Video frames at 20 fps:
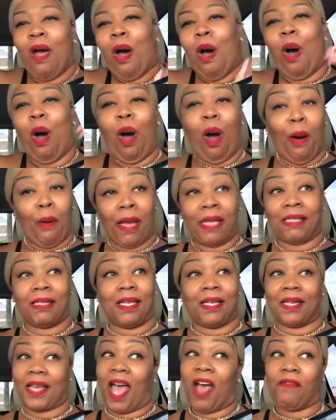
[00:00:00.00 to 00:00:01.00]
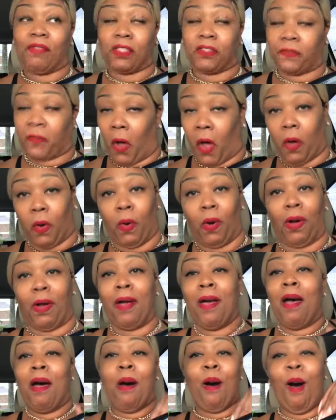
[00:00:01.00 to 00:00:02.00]
oh, it's the devil's fault, or
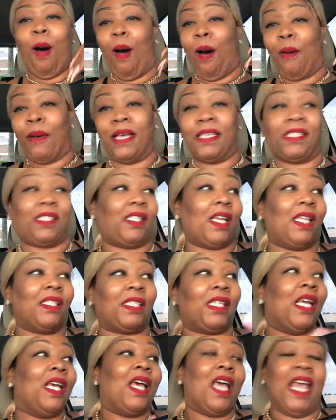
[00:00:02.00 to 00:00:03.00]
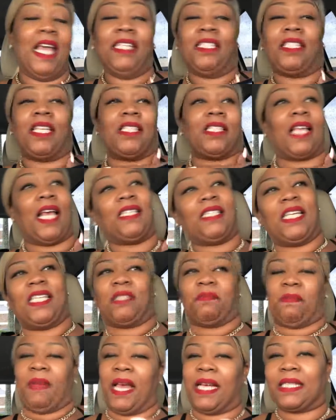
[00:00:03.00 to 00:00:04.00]
oh, that's
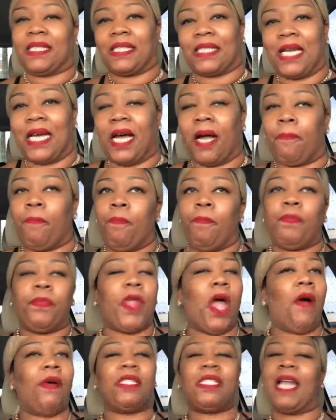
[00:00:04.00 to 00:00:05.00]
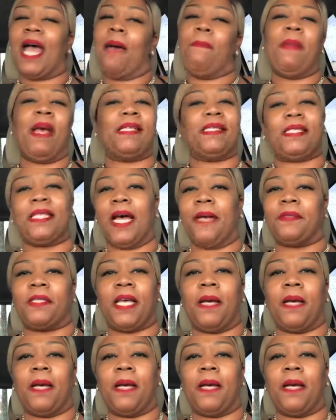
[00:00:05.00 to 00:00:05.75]
just messed up. No, it's not messed up.